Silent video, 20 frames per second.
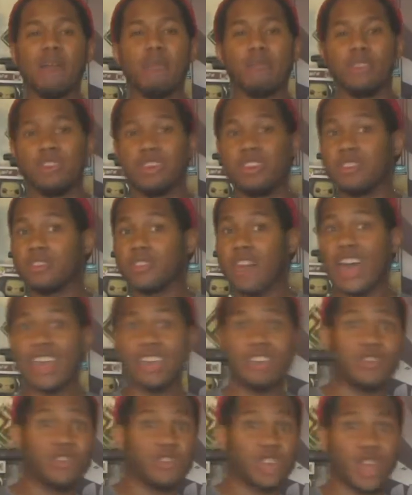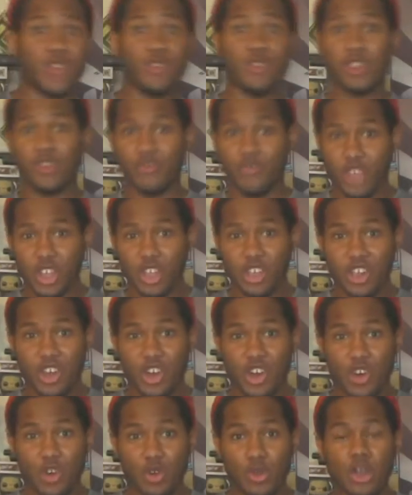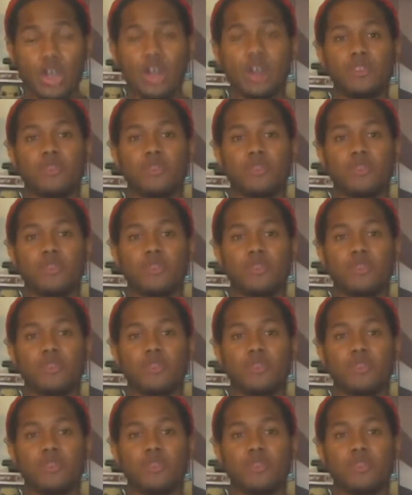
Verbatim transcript: Please like and share this video,